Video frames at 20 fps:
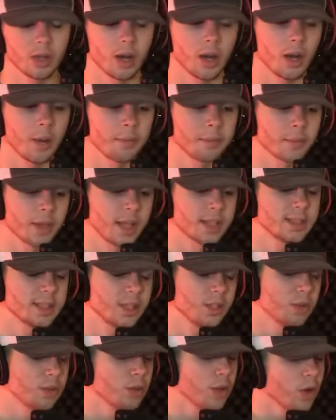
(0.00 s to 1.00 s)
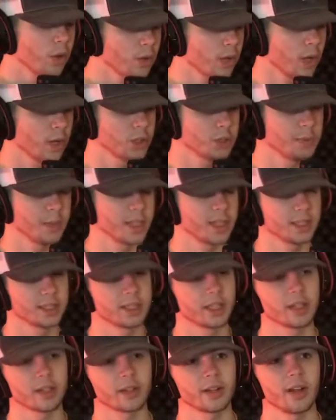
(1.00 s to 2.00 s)
I say new logos
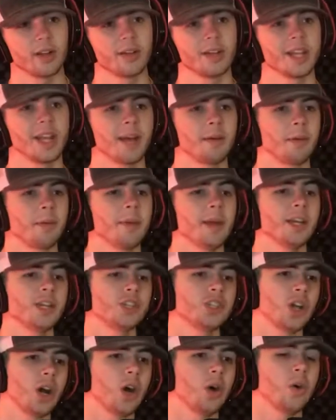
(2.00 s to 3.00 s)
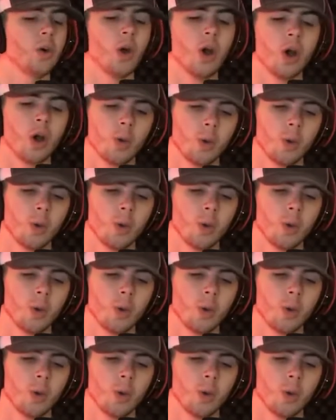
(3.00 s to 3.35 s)
because the Underground Knee MMA show,